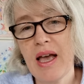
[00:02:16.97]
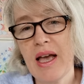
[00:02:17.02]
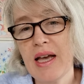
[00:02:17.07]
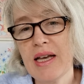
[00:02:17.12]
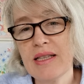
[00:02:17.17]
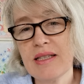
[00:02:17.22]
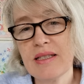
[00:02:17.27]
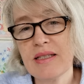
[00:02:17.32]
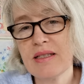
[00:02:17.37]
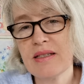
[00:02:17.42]

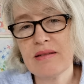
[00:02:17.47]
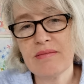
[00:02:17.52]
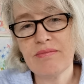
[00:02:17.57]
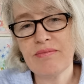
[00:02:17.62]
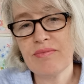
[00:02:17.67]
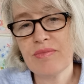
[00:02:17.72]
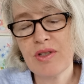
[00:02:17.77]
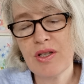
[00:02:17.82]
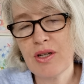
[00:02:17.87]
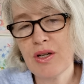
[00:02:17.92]
It's,
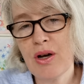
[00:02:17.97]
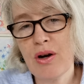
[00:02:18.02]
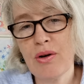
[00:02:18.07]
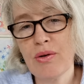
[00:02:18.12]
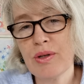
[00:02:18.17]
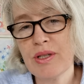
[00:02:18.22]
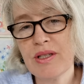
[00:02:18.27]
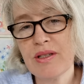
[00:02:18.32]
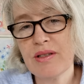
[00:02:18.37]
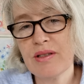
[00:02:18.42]

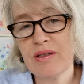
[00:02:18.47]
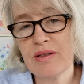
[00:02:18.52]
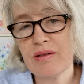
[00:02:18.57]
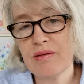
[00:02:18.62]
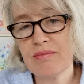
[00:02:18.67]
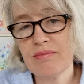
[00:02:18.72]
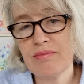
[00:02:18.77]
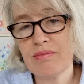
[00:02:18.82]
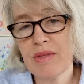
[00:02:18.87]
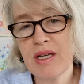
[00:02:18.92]

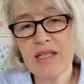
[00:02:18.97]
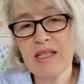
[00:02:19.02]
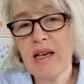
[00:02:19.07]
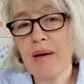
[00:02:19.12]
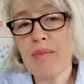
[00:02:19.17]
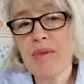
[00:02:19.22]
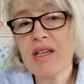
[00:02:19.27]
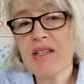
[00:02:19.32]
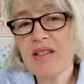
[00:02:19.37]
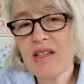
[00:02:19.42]
it
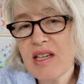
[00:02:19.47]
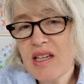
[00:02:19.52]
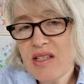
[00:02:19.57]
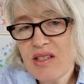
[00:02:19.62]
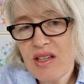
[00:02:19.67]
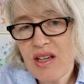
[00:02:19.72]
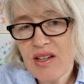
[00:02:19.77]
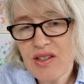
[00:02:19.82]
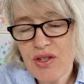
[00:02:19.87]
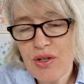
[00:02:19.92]
can be as
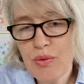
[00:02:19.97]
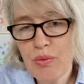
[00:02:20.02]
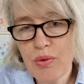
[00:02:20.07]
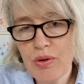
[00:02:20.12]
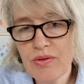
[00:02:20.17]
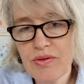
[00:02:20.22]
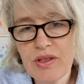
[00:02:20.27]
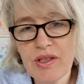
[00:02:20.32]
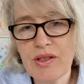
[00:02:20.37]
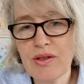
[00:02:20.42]
easy as you
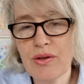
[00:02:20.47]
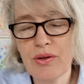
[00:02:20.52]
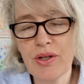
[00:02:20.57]
want it,